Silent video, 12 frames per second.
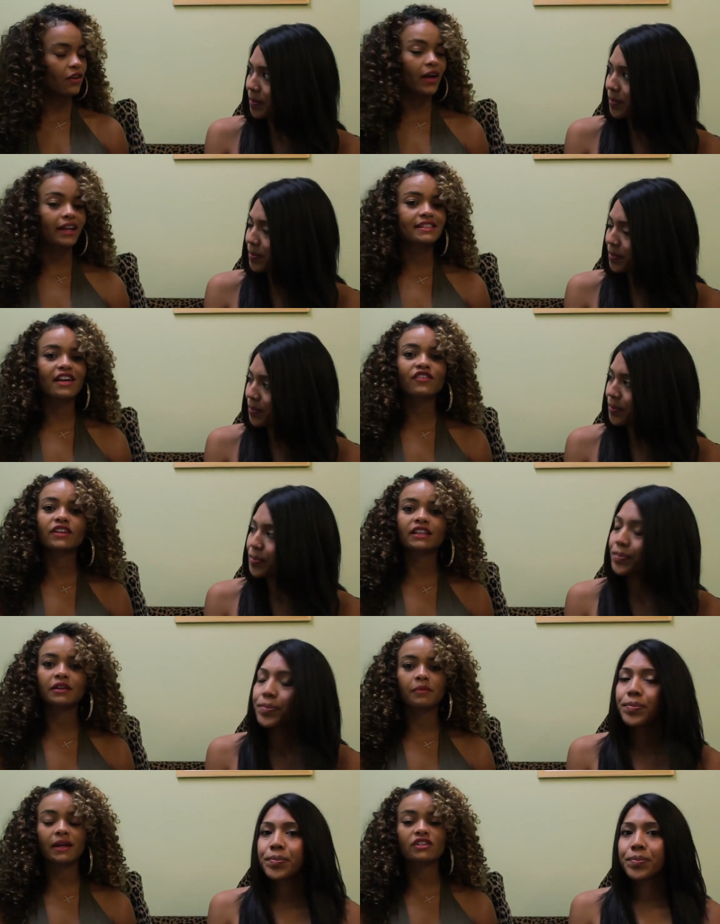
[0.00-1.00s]
Speaker 1: Okay,
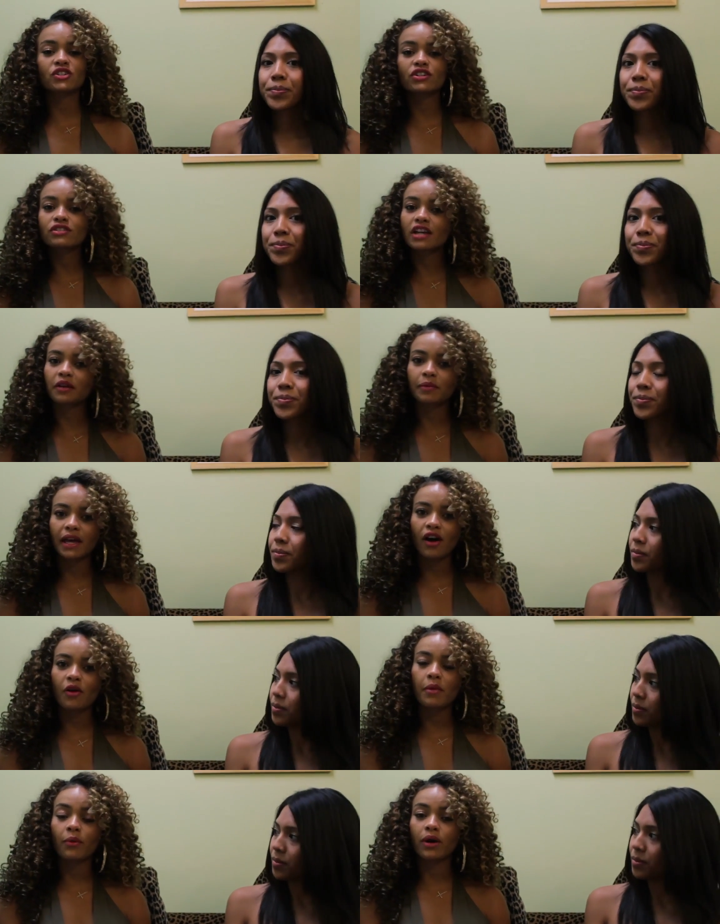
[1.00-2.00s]
definitely. Make sure you check me
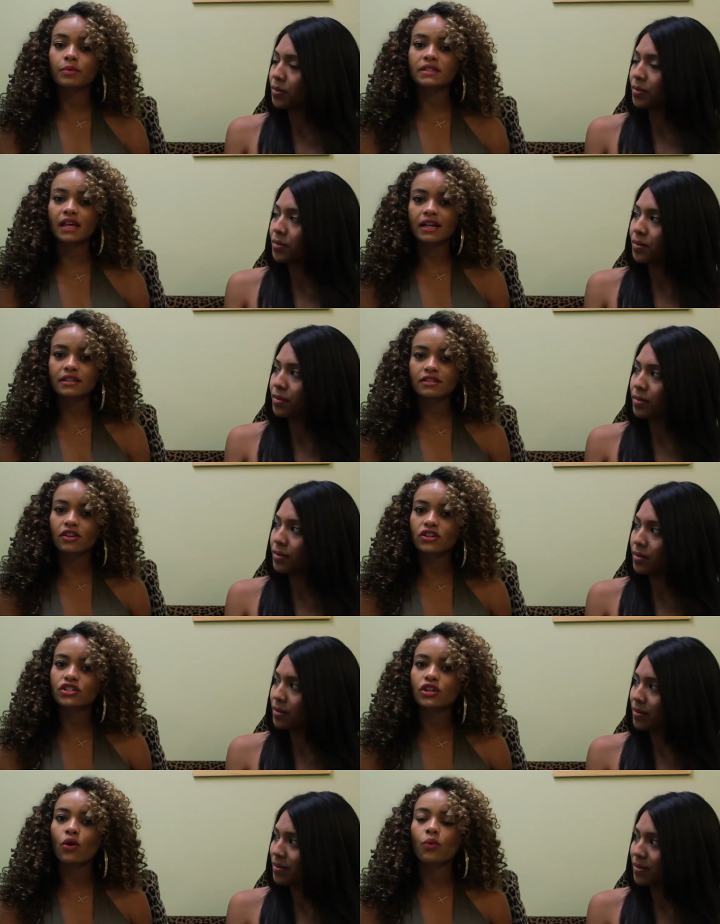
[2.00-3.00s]
out on my website,
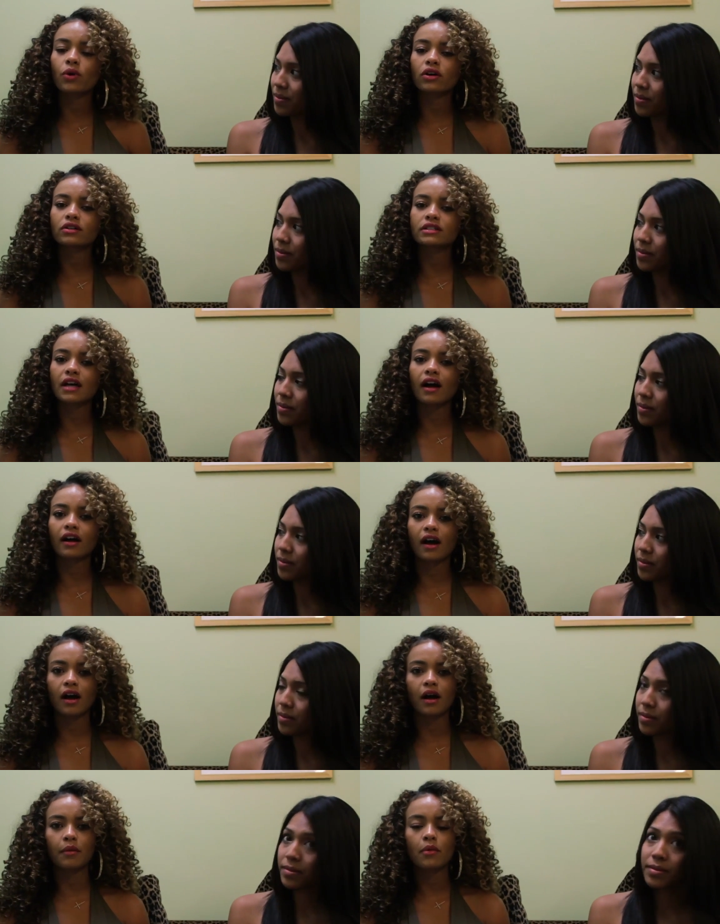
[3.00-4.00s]

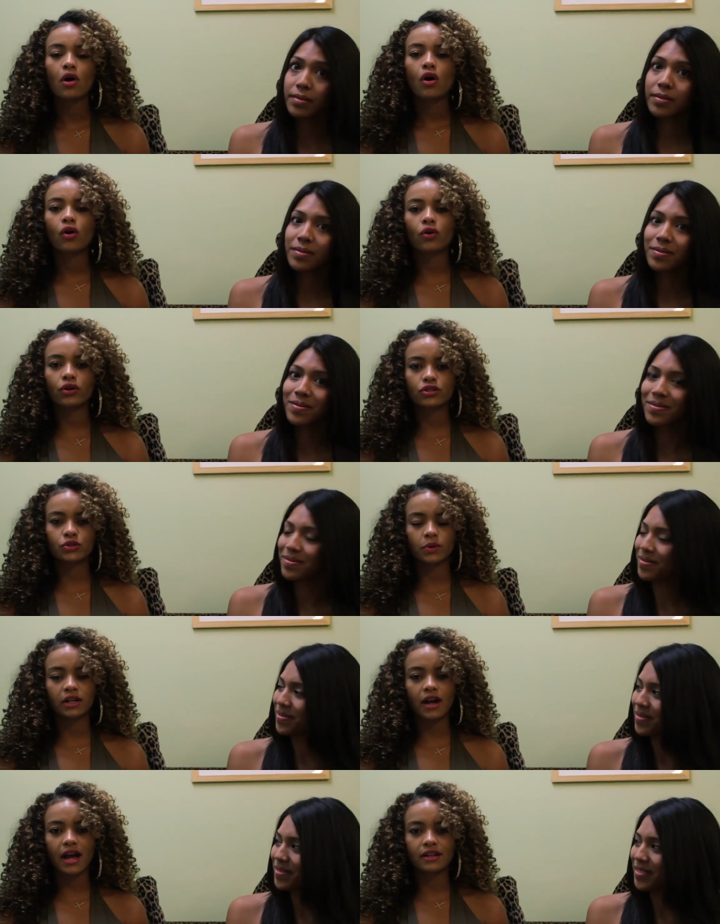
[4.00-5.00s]
starshellworld.com, or on
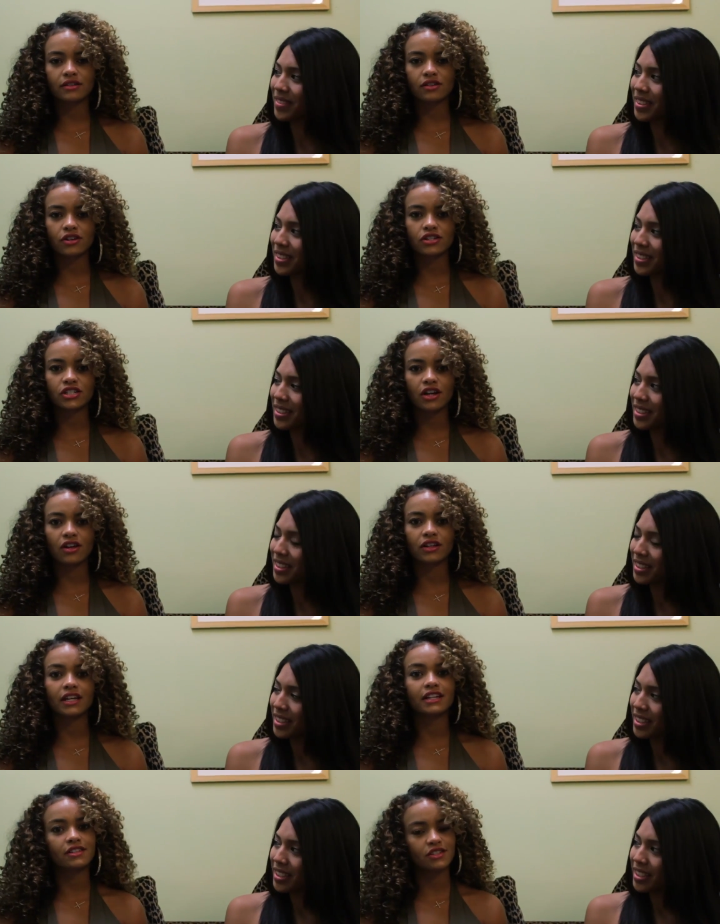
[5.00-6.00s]
Twitter at starshell
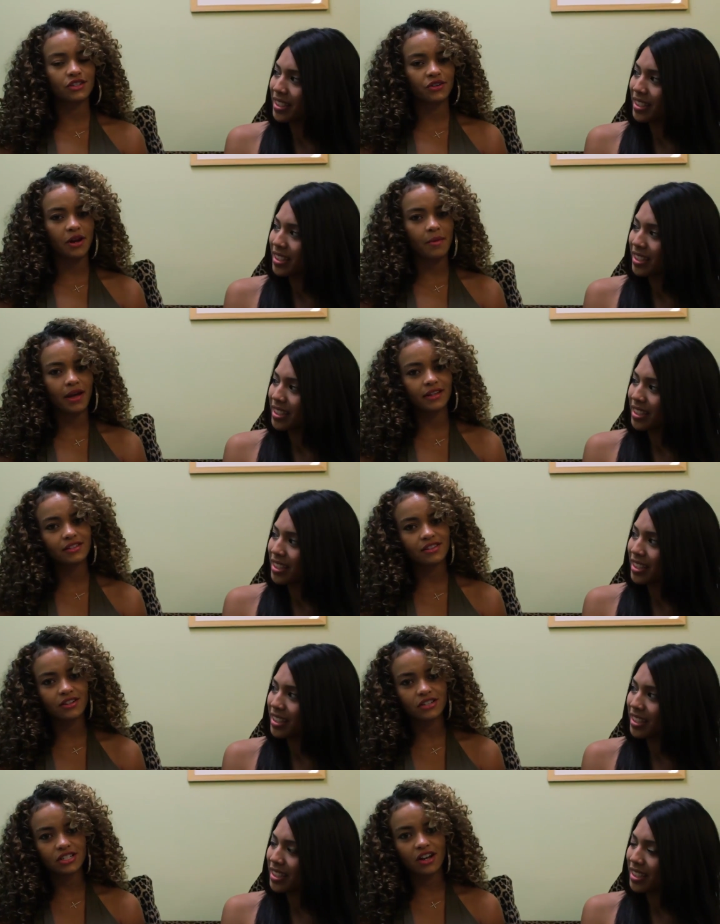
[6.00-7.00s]
and Instagram at
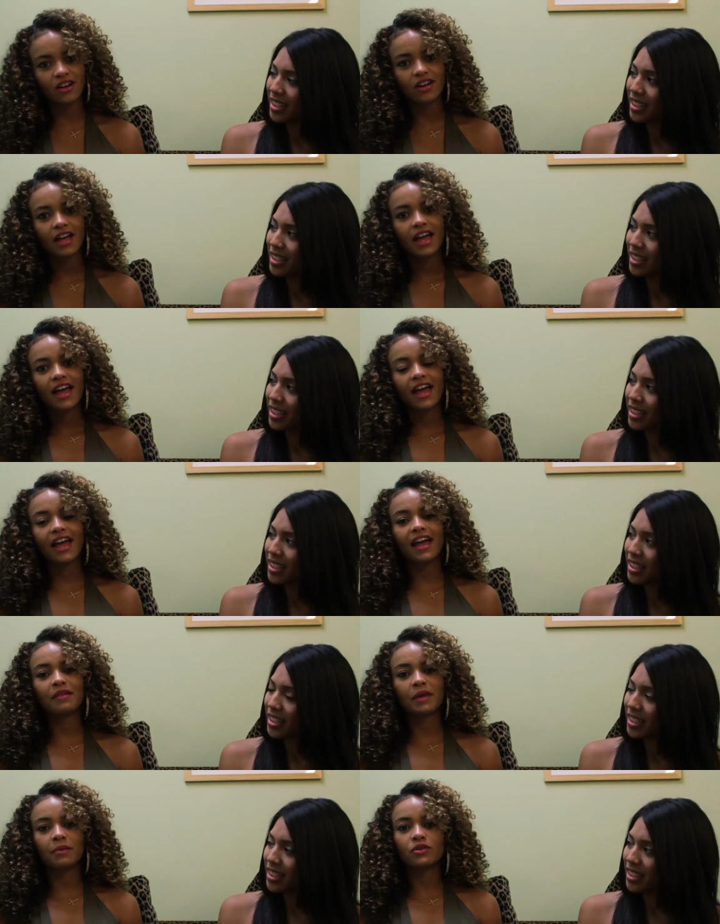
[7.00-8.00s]
starshell,
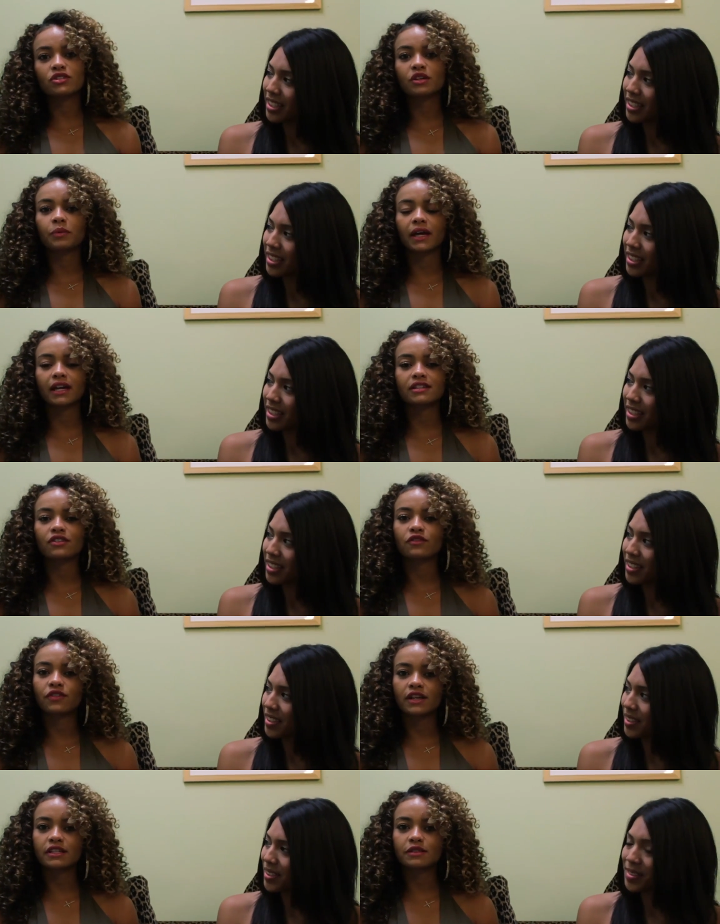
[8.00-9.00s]
and my music page on
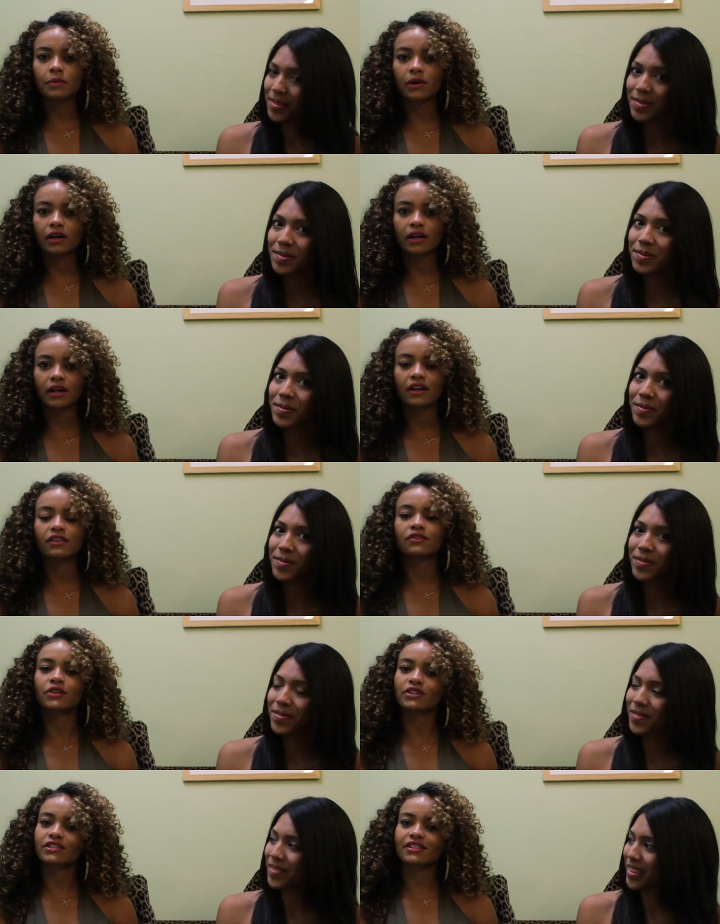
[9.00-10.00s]
Facebook, The
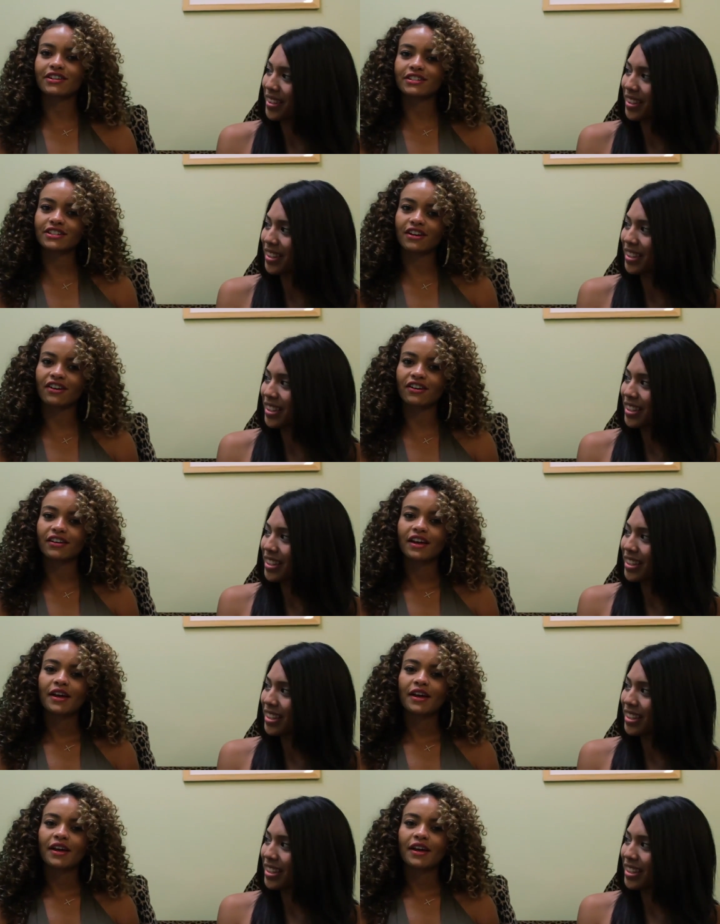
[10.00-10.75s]
Real Starshell.